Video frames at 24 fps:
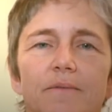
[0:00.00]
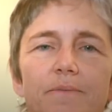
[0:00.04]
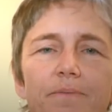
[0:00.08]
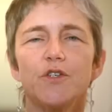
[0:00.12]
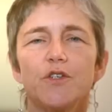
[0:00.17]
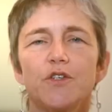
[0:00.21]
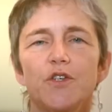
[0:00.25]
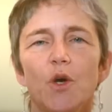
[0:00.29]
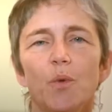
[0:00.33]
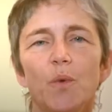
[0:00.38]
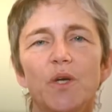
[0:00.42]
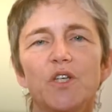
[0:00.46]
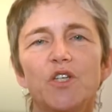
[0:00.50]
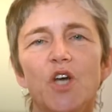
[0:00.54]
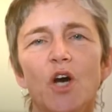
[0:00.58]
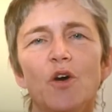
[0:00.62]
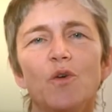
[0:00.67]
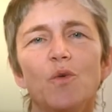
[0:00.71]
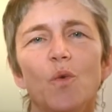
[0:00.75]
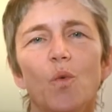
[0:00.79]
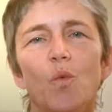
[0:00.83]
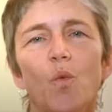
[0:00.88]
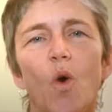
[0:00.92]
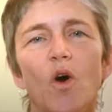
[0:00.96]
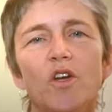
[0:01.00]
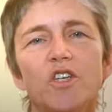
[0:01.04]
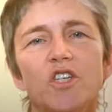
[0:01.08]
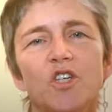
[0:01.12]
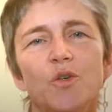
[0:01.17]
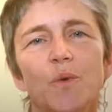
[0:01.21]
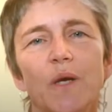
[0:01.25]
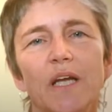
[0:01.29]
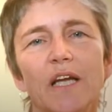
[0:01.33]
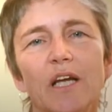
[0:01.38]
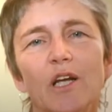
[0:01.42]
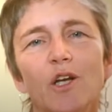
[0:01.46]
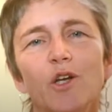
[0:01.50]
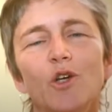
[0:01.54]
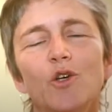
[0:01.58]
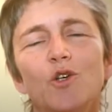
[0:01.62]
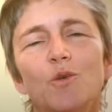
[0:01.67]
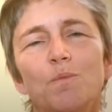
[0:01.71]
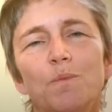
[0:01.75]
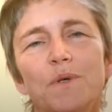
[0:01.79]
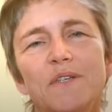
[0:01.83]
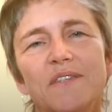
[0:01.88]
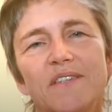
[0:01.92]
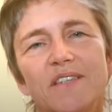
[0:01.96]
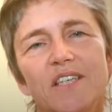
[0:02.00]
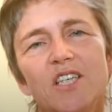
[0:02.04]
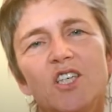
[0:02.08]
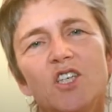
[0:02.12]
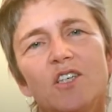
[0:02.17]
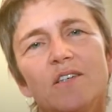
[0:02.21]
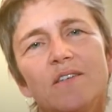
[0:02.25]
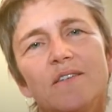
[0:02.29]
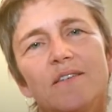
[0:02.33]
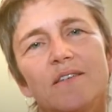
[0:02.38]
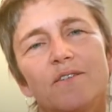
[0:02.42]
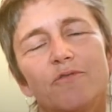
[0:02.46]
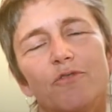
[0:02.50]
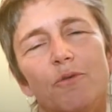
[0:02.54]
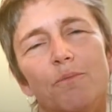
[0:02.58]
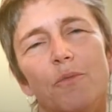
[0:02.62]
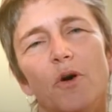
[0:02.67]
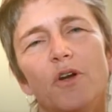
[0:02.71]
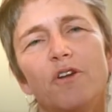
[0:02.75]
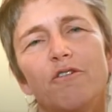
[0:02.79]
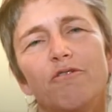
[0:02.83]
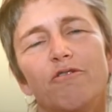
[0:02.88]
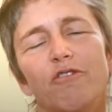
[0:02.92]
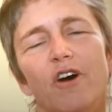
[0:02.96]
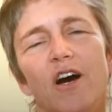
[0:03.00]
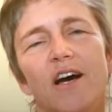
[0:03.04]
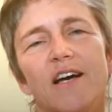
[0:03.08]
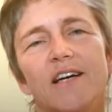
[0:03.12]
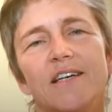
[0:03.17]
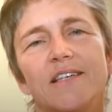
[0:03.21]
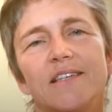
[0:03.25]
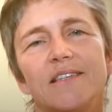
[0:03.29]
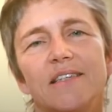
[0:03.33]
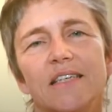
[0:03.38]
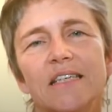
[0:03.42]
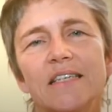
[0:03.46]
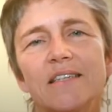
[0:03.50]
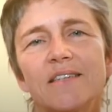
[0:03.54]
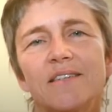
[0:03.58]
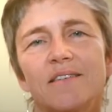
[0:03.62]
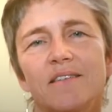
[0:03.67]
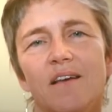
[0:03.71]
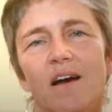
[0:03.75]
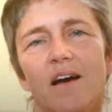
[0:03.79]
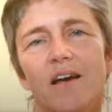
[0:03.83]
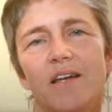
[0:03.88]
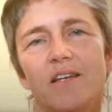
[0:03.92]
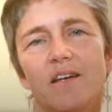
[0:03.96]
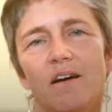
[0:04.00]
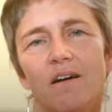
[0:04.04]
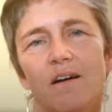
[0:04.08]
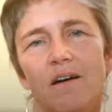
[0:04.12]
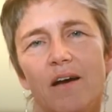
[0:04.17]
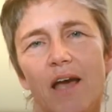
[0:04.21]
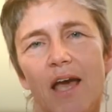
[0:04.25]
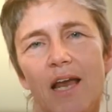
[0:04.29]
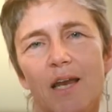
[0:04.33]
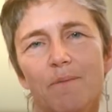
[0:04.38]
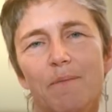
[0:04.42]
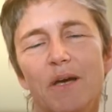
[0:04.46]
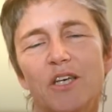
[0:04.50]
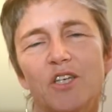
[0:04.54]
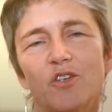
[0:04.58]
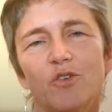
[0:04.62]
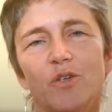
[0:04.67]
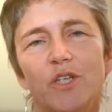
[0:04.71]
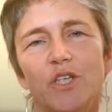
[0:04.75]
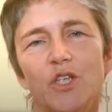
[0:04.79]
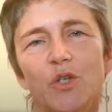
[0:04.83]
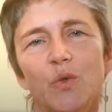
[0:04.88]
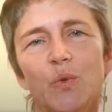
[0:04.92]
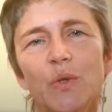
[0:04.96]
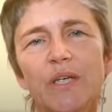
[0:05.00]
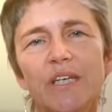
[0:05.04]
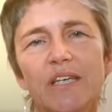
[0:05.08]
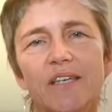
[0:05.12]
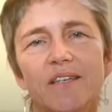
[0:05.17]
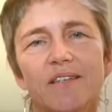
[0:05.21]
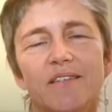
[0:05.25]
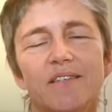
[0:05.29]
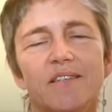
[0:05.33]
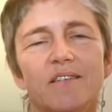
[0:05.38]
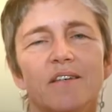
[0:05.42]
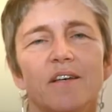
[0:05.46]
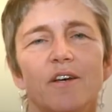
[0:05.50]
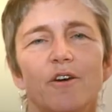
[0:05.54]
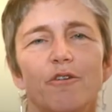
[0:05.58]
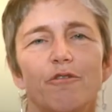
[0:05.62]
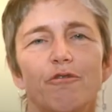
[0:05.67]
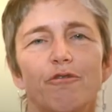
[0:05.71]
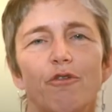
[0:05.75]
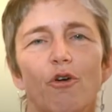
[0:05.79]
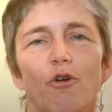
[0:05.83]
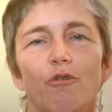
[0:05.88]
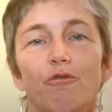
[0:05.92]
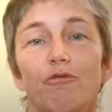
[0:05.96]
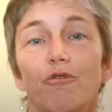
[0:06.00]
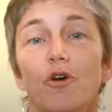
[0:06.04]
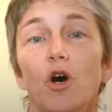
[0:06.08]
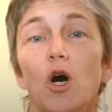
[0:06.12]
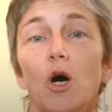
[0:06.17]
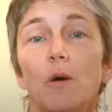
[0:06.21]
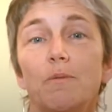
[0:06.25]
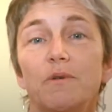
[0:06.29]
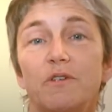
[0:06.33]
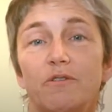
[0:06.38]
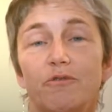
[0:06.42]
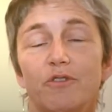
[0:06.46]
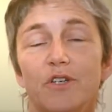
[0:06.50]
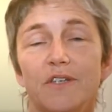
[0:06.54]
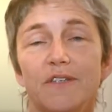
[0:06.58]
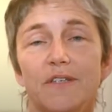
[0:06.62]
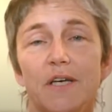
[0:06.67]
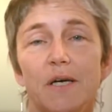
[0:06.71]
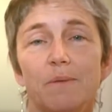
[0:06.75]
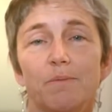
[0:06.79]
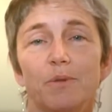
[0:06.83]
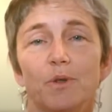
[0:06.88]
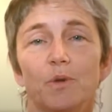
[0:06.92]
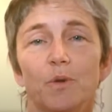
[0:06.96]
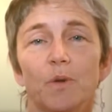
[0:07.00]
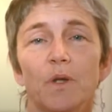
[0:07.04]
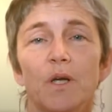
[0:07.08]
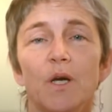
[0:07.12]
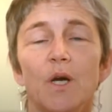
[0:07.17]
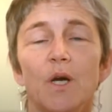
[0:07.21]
So we don't want to include positions for modifiers inside our elementary trees for verbs, for example.